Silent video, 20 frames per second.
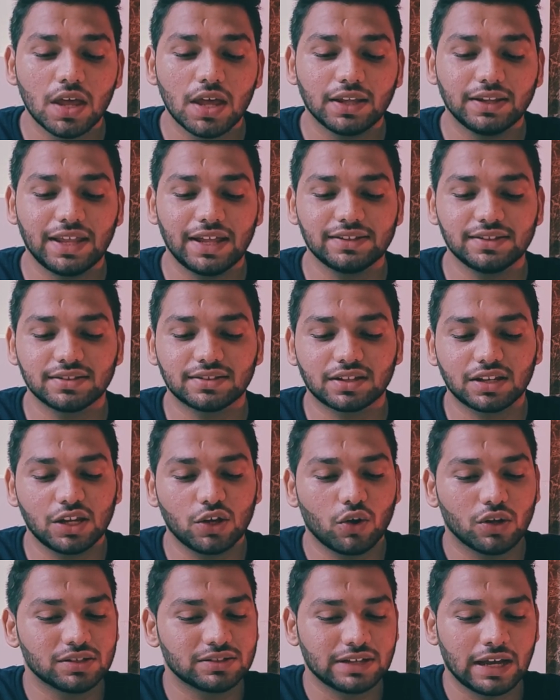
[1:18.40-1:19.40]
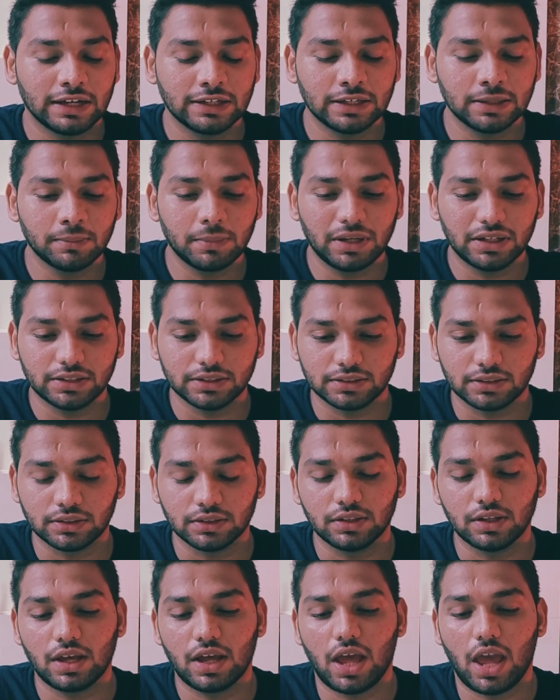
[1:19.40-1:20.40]
Then just click on sign in button
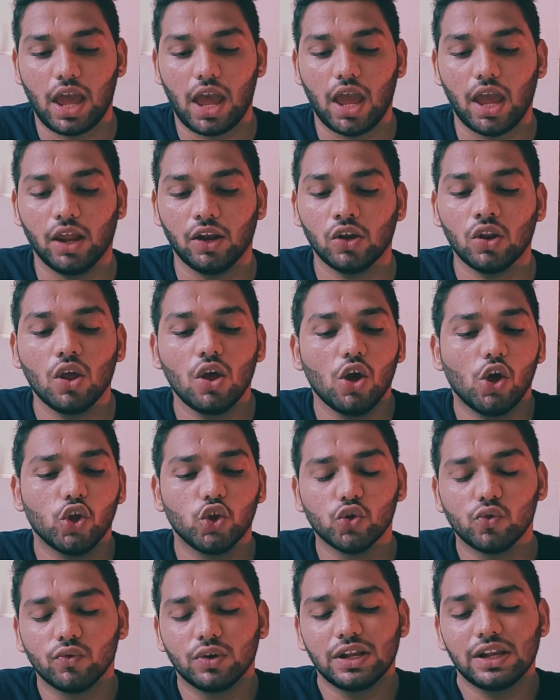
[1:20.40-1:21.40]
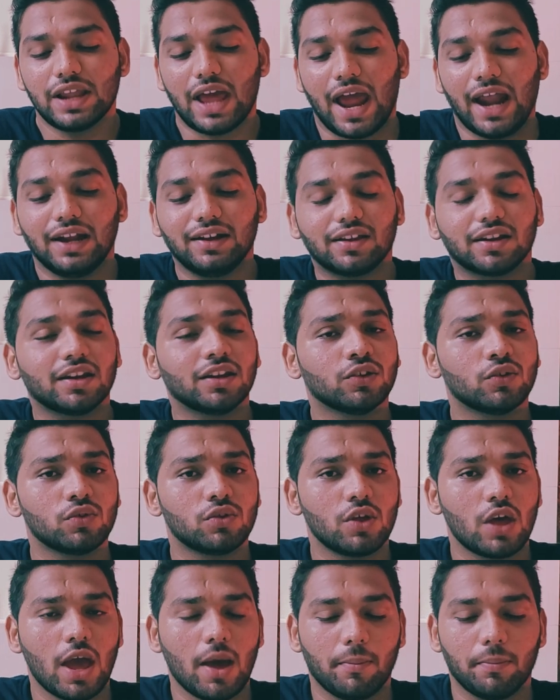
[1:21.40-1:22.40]
and you will enter into
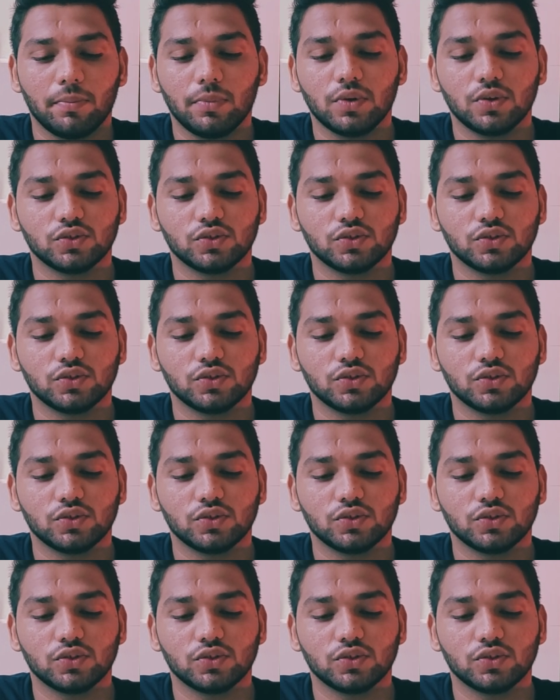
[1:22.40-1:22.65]
the app.